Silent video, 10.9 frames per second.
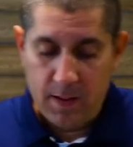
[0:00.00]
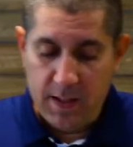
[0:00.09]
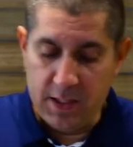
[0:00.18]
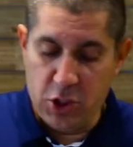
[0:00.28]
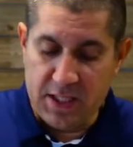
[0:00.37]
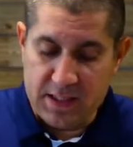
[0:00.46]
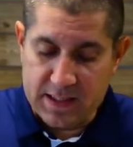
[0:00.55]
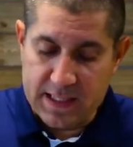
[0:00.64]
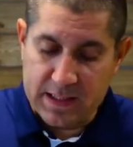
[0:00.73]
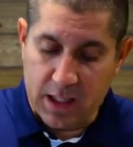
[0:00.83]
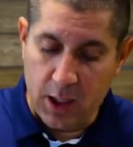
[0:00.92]
And Jesus
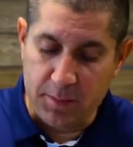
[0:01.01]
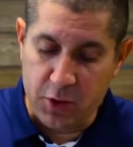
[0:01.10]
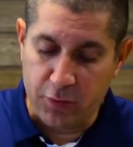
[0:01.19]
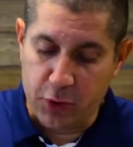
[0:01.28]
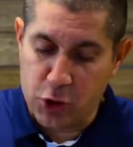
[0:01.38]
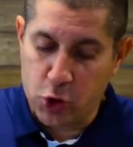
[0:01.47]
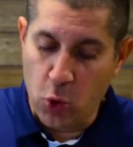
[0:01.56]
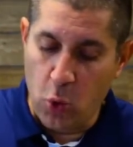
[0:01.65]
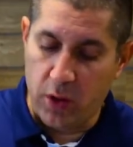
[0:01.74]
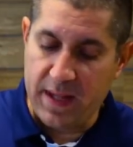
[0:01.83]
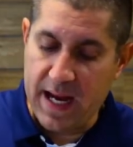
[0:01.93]
has come to
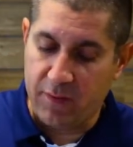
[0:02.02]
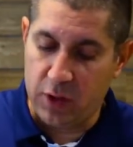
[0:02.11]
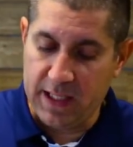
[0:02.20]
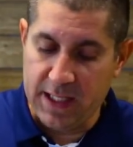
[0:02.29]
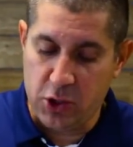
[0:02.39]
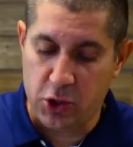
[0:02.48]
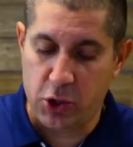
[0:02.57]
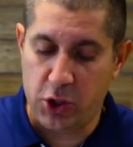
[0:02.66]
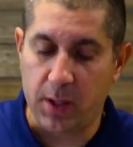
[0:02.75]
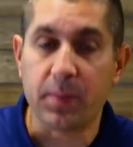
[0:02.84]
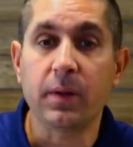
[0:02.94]
restore that
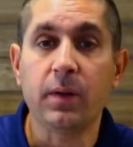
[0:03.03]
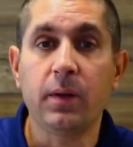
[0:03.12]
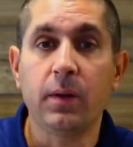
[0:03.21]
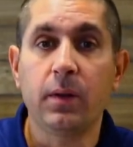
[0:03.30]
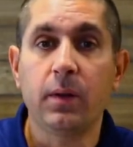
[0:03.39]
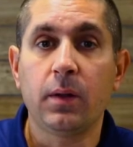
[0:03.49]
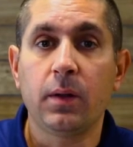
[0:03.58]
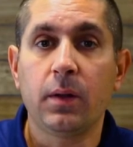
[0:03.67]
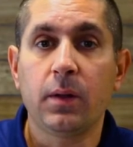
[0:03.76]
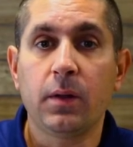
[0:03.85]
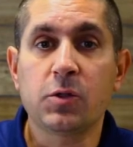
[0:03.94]
relationship
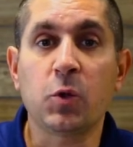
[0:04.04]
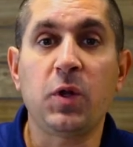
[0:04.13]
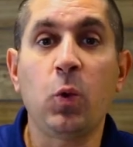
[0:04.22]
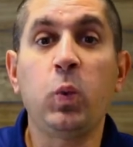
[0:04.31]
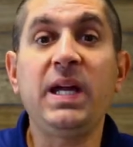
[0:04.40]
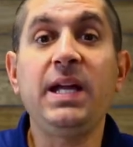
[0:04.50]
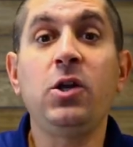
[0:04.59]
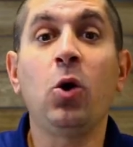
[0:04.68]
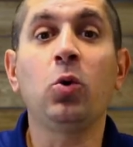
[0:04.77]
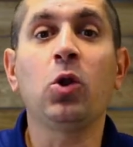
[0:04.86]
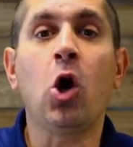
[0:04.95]
so that we
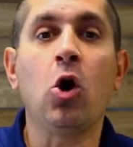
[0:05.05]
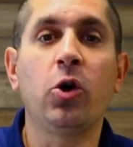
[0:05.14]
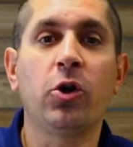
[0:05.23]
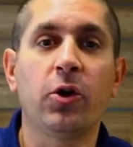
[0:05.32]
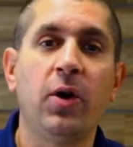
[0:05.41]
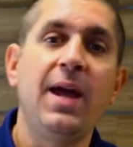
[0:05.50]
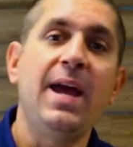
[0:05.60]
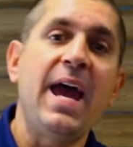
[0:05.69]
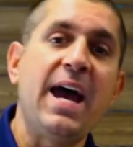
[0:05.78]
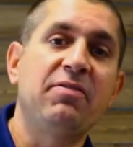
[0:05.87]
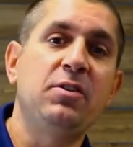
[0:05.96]
no longer
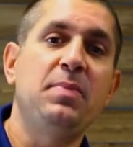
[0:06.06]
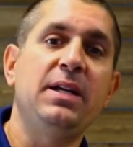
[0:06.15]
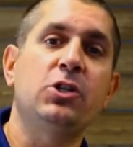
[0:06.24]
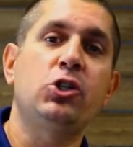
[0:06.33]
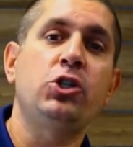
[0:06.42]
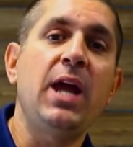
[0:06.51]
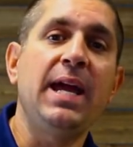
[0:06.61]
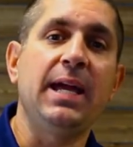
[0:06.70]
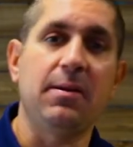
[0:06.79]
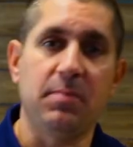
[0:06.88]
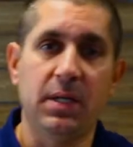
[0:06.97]
have to be
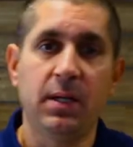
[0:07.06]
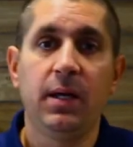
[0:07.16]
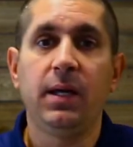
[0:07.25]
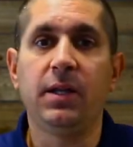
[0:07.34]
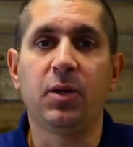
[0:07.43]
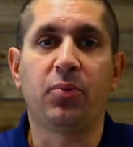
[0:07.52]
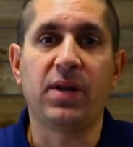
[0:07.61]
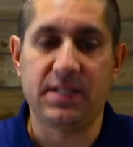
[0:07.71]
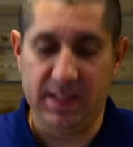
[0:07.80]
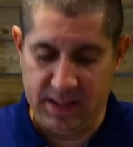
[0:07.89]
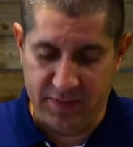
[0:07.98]
ashamed in the
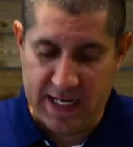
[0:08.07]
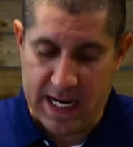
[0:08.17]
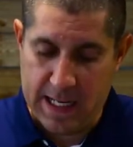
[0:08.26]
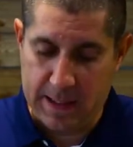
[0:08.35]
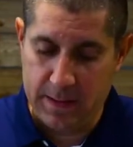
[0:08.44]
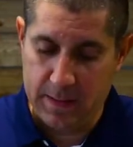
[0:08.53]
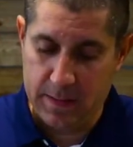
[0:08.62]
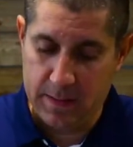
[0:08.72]
presence of God